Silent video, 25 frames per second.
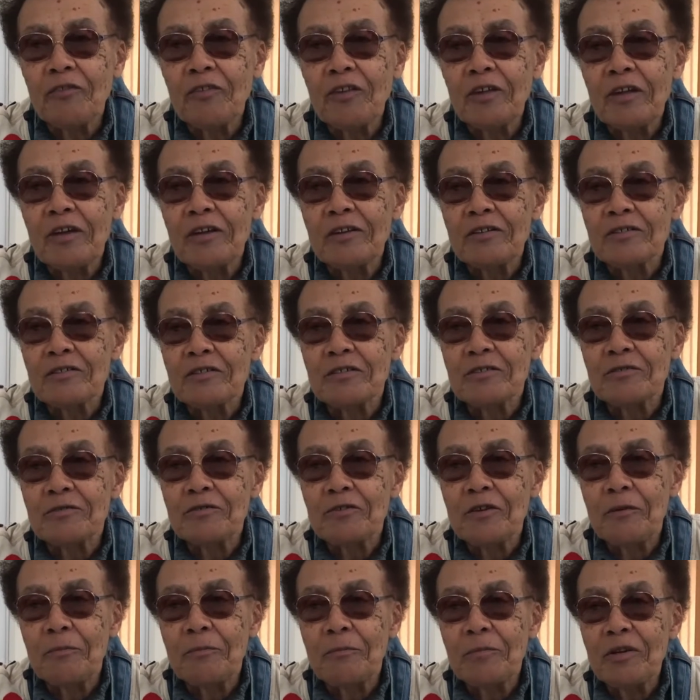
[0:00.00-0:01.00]
things that
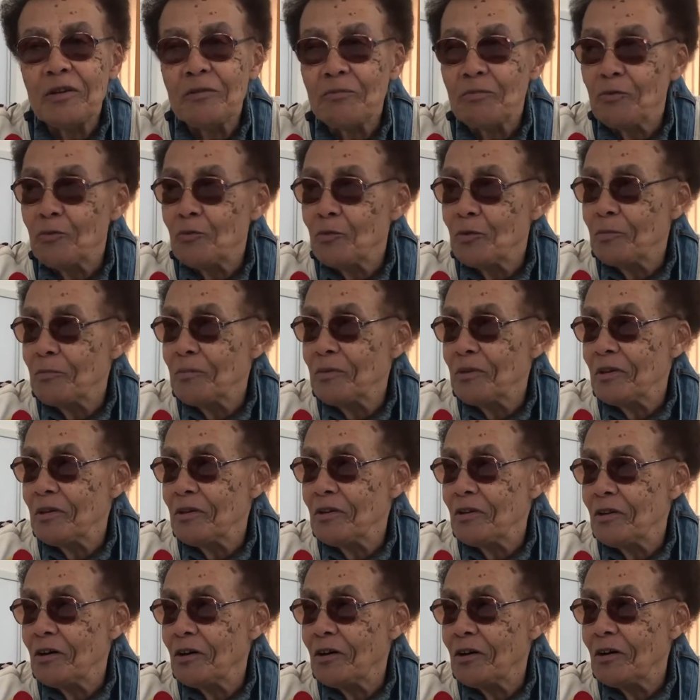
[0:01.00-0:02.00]
some people
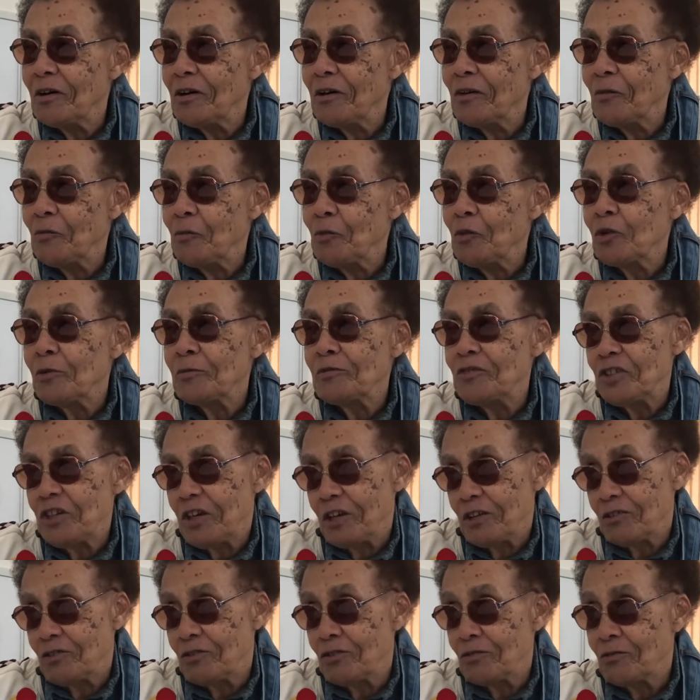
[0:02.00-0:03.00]
would
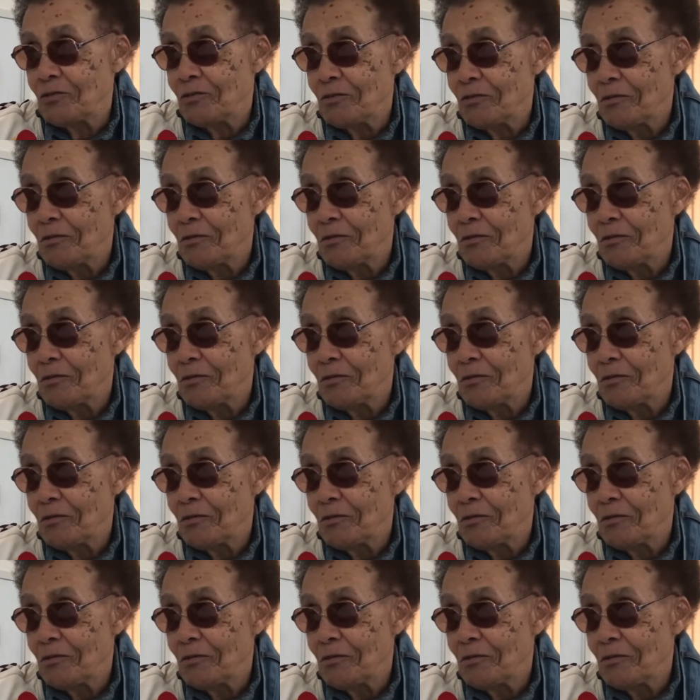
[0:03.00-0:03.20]
object to.